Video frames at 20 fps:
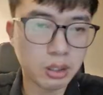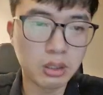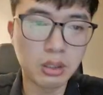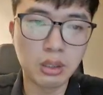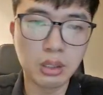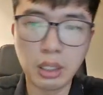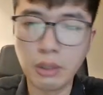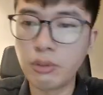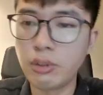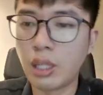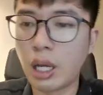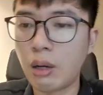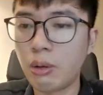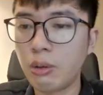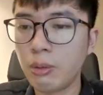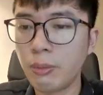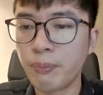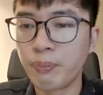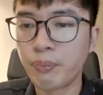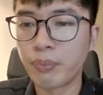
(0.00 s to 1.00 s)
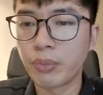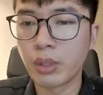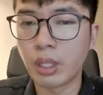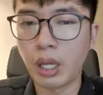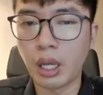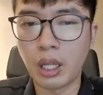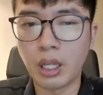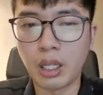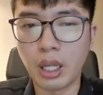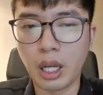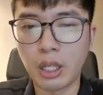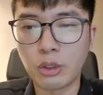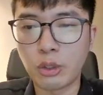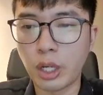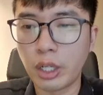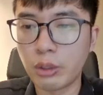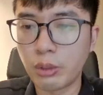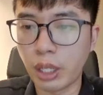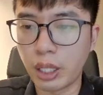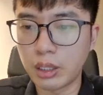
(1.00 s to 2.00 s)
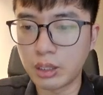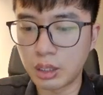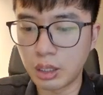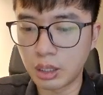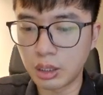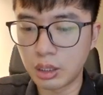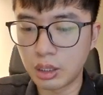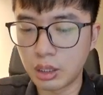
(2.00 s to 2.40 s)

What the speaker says: leave down and I try to answer.